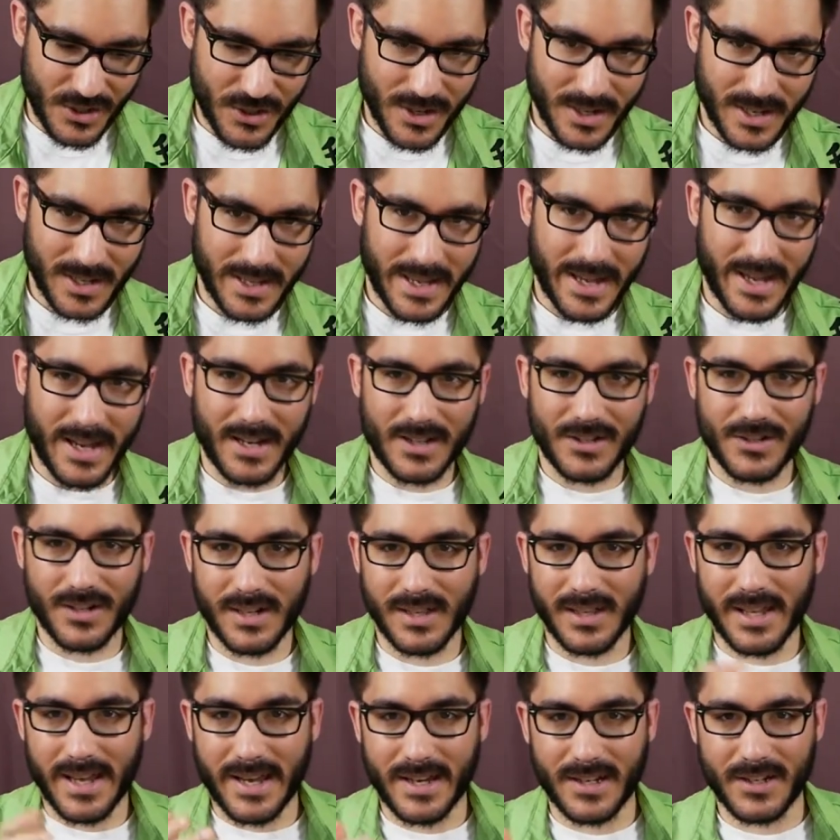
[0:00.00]
Jyggalag,
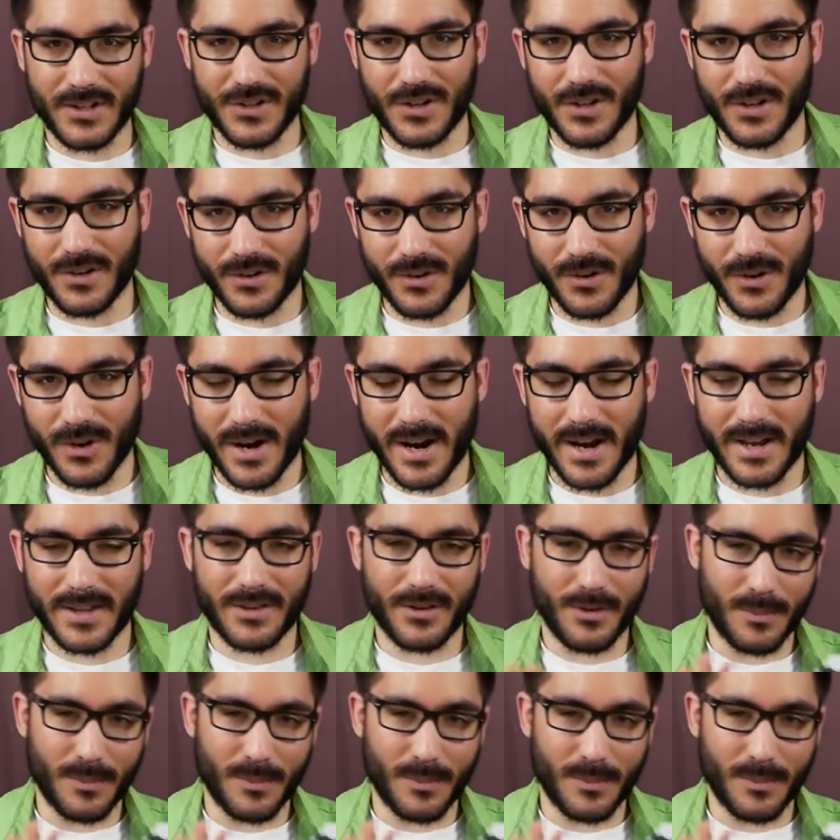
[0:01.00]
Jyggalag is Sheogorath.